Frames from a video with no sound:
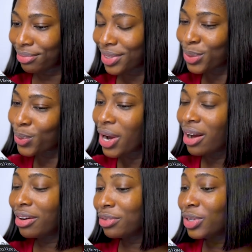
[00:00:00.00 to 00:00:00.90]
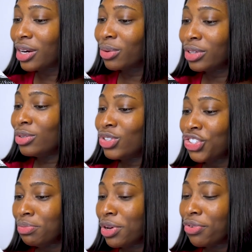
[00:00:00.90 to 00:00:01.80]
So all of you that only use
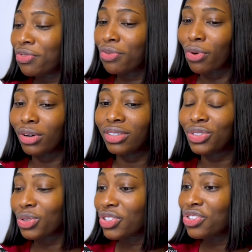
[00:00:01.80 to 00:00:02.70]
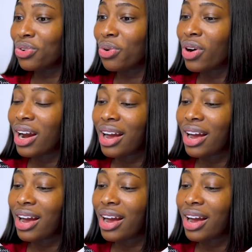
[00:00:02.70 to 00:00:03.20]
Gmail for just your